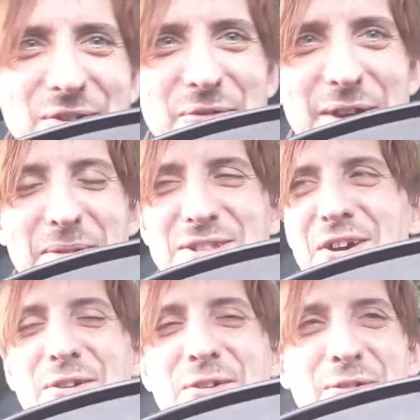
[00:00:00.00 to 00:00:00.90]
my title of
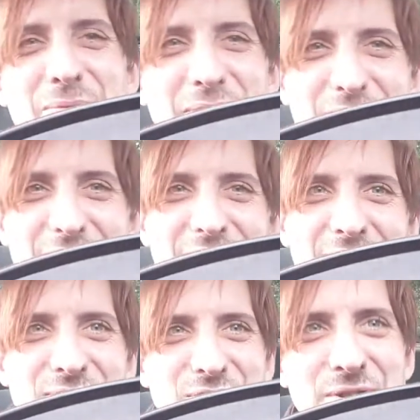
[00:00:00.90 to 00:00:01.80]
my fucking live
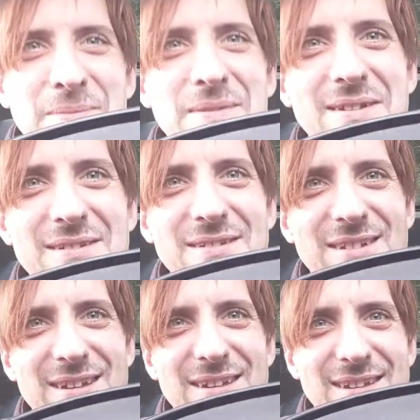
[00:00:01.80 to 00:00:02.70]
stream.
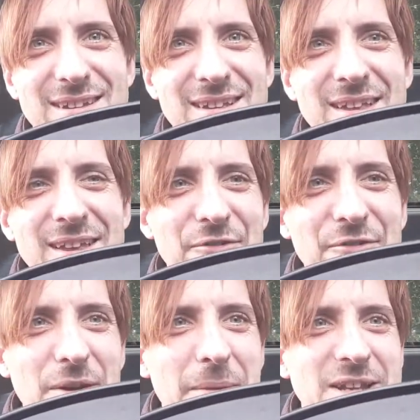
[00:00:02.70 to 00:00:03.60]
3
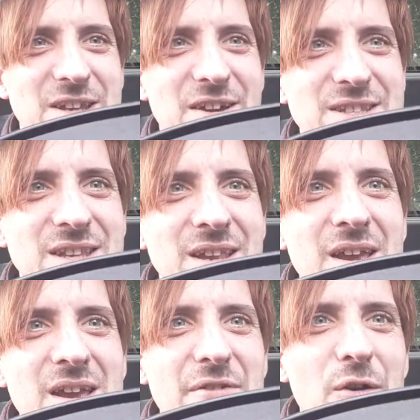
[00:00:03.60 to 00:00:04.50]
minutes, guys. Throw
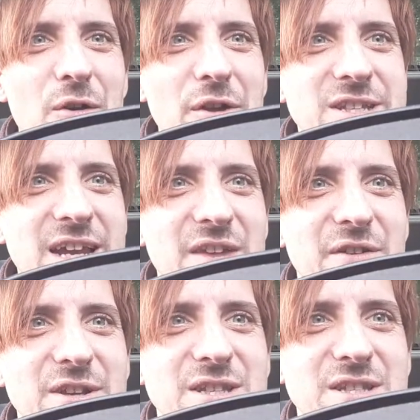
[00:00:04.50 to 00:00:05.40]
out all your tech devices
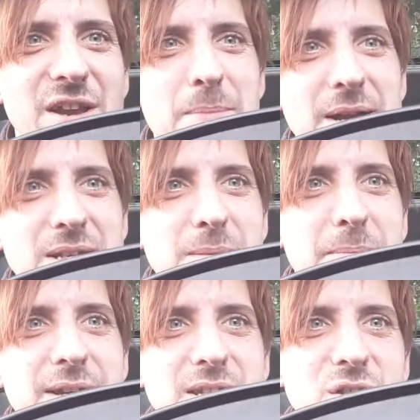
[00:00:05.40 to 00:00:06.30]
and go back to the
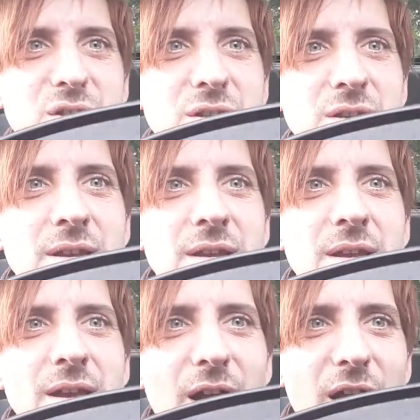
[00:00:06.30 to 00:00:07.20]
basics.
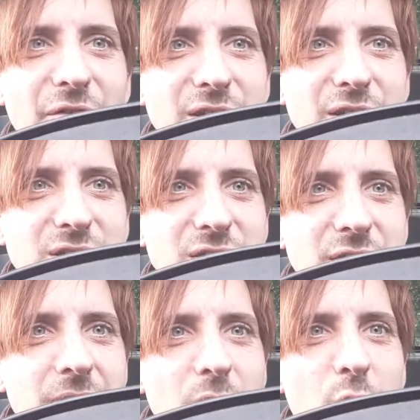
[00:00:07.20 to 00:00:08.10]
I think so.
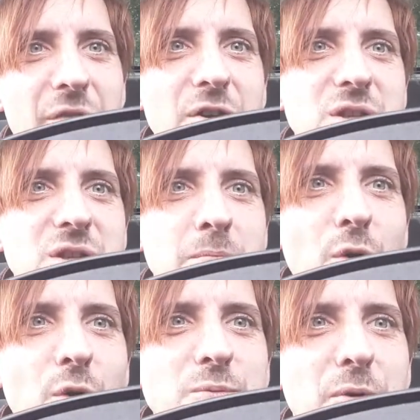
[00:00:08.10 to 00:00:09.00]
What if you used
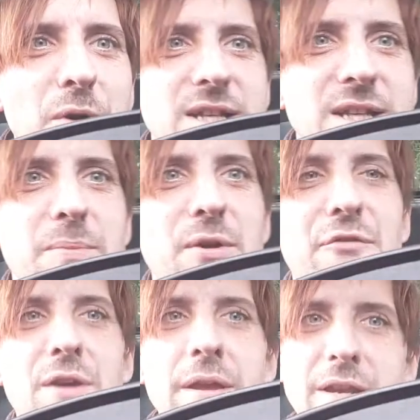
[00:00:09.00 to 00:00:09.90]
multiple connects to build a
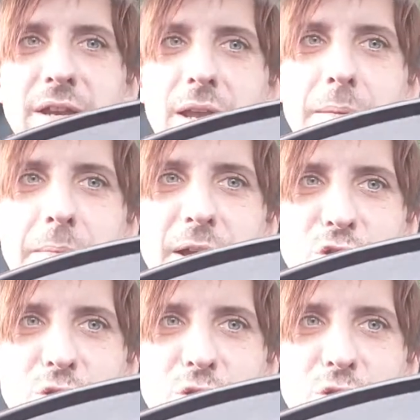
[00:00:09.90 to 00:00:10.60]
3D image?